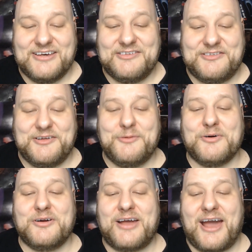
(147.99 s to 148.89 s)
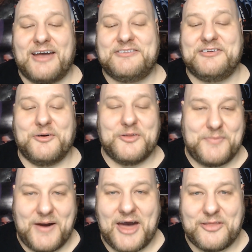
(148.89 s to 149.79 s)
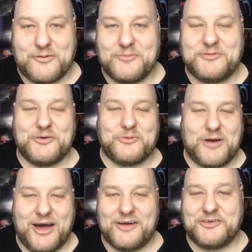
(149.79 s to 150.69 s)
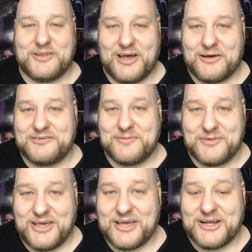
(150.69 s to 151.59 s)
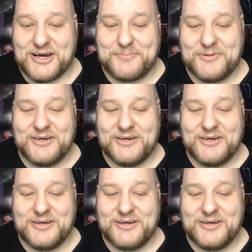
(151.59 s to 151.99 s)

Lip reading: Stuart has to go to the bathroom, so Raj allows him to get up,